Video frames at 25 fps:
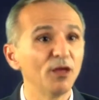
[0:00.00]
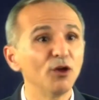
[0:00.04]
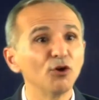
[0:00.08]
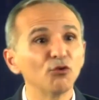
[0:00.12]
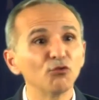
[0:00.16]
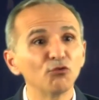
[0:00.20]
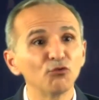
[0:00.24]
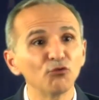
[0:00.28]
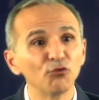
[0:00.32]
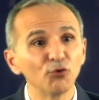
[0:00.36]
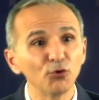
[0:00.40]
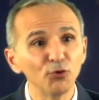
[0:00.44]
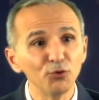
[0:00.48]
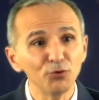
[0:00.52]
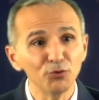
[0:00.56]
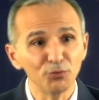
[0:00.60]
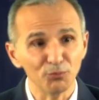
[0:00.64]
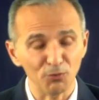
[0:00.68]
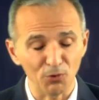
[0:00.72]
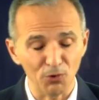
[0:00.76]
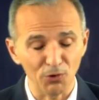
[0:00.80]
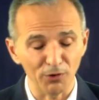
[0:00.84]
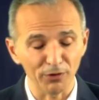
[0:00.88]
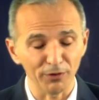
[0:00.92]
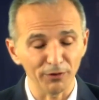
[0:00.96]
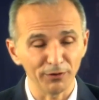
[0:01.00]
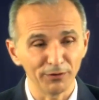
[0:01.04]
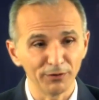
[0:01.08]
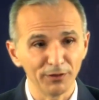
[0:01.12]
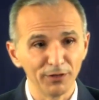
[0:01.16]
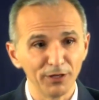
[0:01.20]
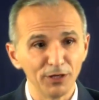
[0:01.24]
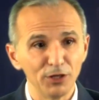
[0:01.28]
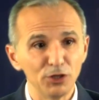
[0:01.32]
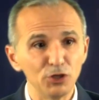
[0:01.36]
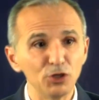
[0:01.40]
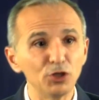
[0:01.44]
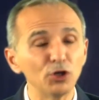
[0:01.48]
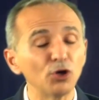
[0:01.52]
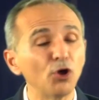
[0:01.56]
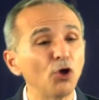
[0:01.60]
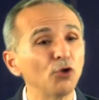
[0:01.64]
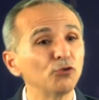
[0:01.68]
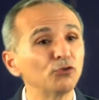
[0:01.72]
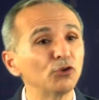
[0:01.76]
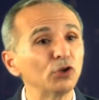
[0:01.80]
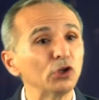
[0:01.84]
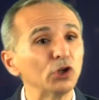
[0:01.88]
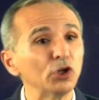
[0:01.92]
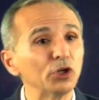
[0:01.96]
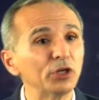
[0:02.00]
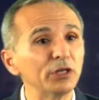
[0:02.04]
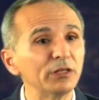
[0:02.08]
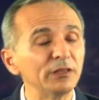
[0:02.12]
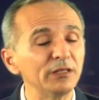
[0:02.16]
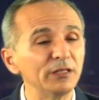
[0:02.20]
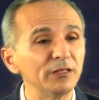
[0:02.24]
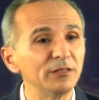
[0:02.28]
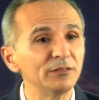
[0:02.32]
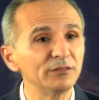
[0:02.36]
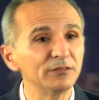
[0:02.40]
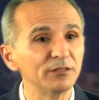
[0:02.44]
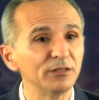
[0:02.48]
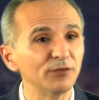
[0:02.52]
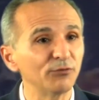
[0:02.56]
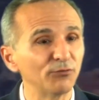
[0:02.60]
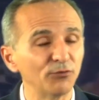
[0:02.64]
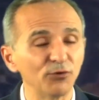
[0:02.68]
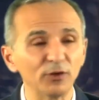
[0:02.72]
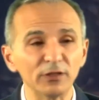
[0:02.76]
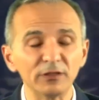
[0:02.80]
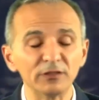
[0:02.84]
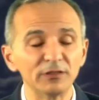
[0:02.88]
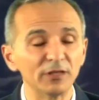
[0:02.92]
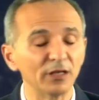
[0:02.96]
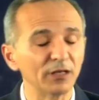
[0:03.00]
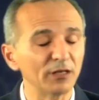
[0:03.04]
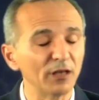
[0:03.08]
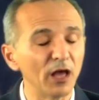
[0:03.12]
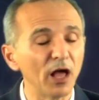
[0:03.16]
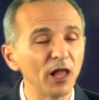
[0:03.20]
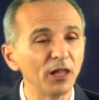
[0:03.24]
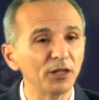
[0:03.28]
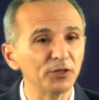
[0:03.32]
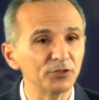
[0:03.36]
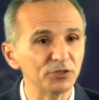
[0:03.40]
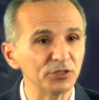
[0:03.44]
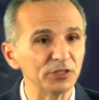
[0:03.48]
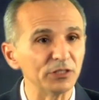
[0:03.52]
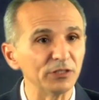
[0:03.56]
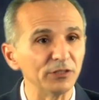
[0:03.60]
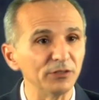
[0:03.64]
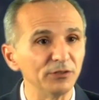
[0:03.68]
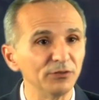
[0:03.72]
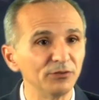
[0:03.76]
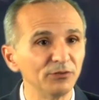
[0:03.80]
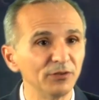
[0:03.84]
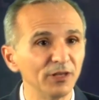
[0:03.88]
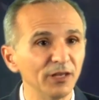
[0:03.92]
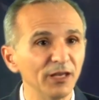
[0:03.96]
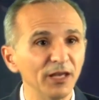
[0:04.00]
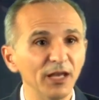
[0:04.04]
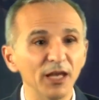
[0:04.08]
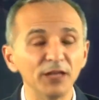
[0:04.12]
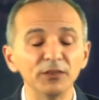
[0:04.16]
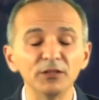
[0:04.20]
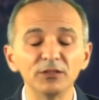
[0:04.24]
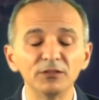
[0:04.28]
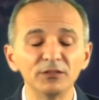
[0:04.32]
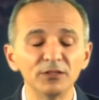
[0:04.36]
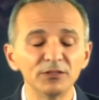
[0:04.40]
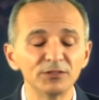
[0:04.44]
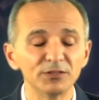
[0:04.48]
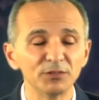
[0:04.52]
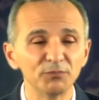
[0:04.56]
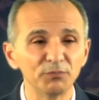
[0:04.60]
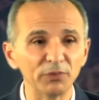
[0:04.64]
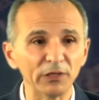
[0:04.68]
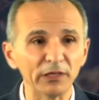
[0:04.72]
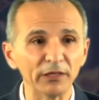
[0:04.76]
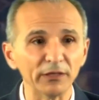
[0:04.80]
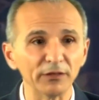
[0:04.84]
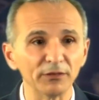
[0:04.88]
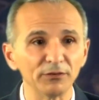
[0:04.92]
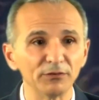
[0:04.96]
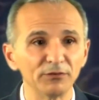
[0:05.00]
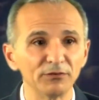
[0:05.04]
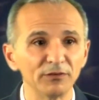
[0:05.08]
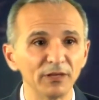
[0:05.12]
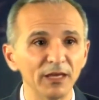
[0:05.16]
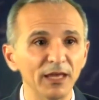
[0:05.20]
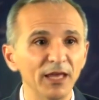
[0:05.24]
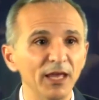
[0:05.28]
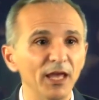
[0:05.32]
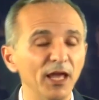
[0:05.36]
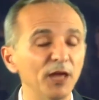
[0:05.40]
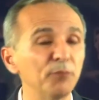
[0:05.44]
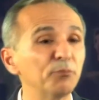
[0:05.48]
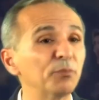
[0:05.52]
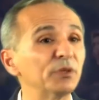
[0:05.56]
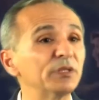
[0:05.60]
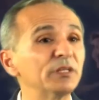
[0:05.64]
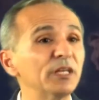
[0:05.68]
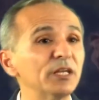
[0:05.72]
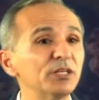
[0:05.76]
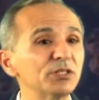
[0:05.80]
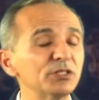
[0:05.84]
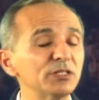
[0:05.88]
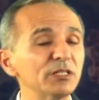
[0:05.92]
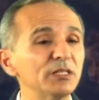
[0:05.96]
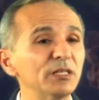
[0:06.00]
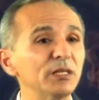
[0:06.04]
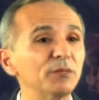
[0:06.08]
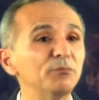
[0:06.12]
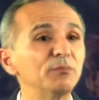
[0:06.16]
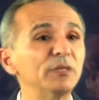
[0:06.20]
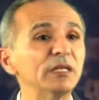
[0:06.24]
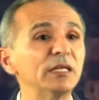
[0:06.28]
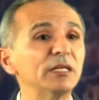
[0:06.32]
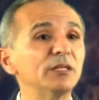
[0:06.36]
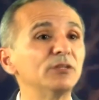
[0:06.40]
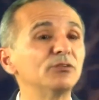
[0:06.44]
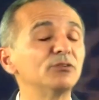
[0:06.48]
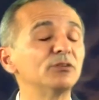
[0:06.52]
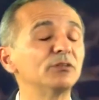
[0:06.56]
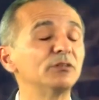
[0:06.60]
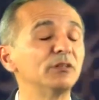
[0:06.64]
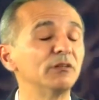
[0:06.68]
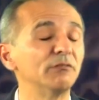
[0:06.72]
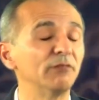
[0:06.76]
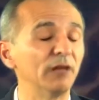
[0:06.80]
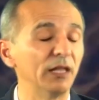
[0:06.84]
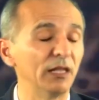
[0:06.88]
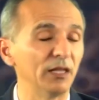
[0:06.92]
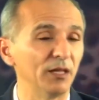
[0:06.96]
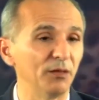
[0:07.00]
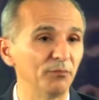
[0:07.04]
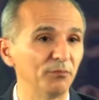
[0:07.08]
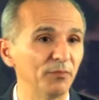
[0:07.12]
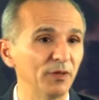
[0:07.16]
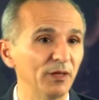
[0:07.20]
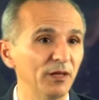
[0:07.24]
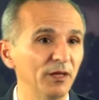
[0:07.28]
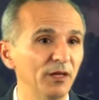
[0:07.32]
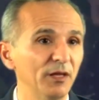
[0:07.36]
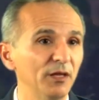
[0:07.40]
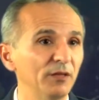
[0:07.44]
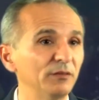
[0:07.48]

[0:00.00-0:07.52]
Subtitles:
Furthermore, you could also look at these different technologies and the disciplines and potentially then begin to develop